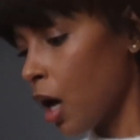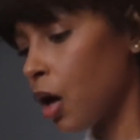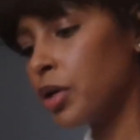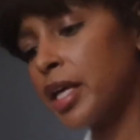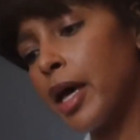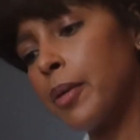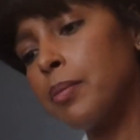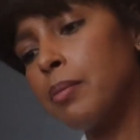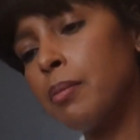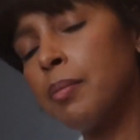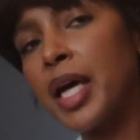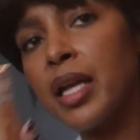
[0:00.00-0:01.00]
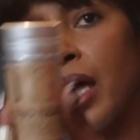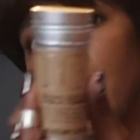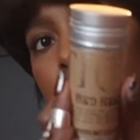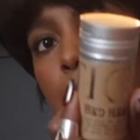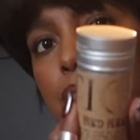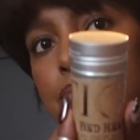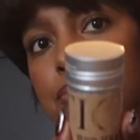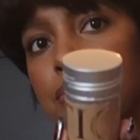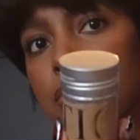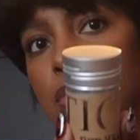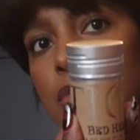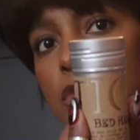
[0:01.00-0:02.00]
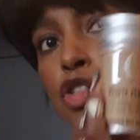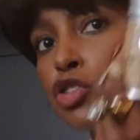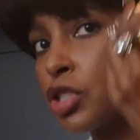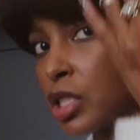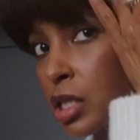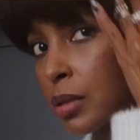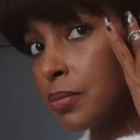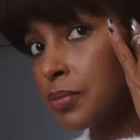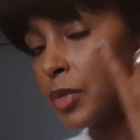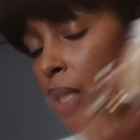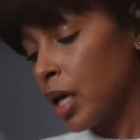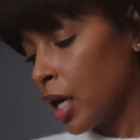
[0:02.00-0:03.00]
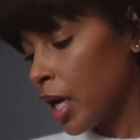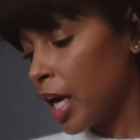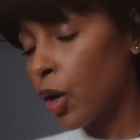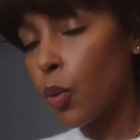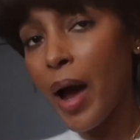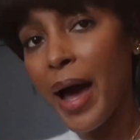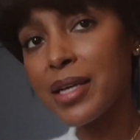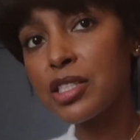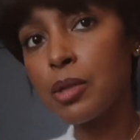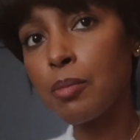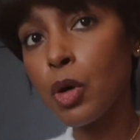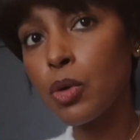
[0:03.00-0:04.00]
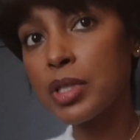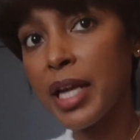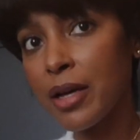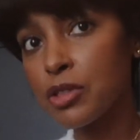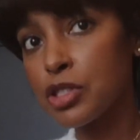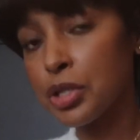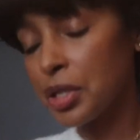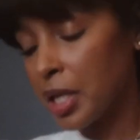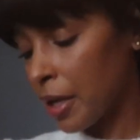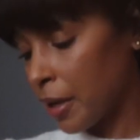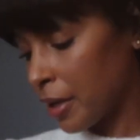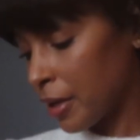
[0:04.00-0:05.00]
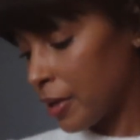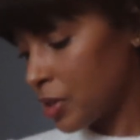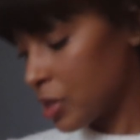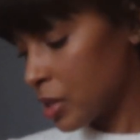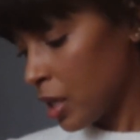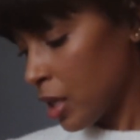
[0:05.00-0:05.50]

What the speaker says: Oh yeah, bedhead. This is just some hair wax to mold down certain areas.